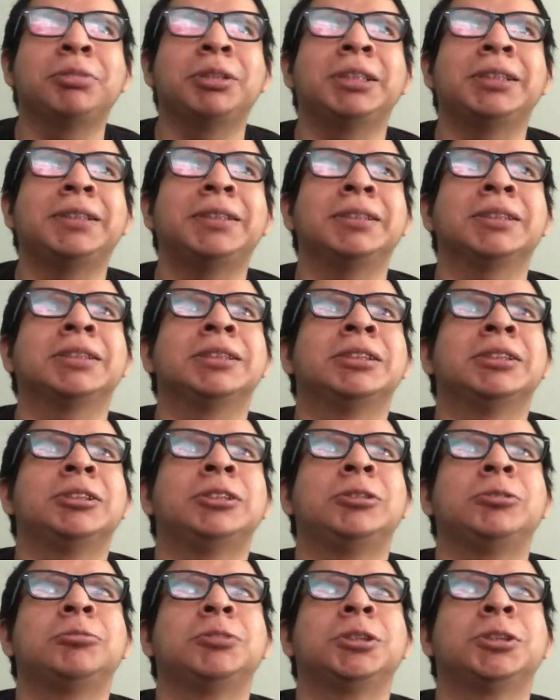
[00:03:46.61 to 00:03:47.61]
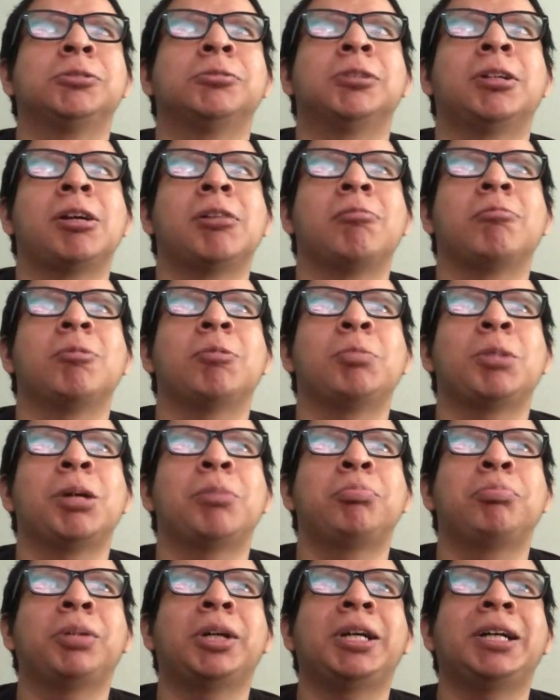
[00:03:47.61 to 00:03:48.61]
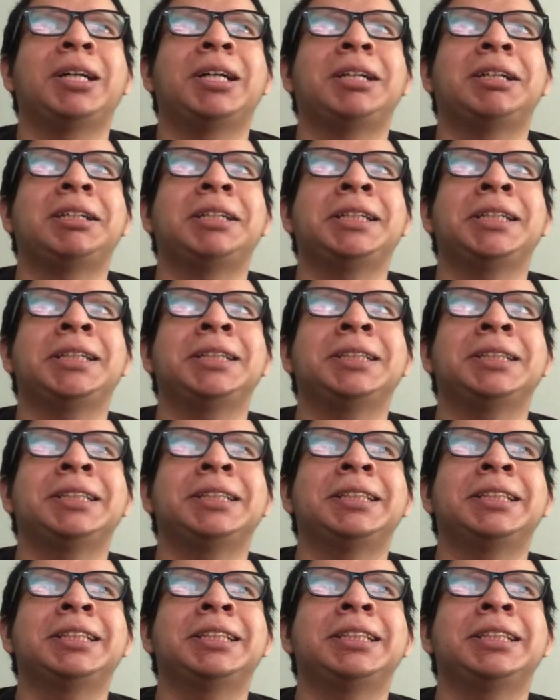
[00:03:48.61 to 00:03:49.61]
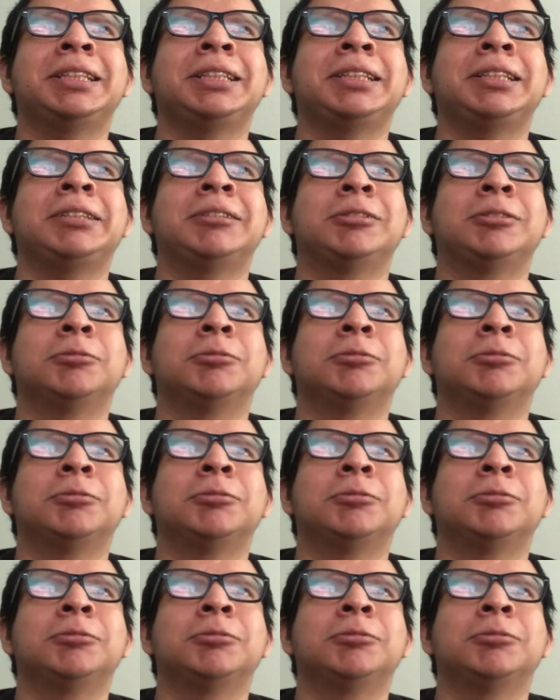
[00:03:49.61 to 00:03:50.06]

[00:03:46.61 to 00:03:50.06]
but do what you want with my body.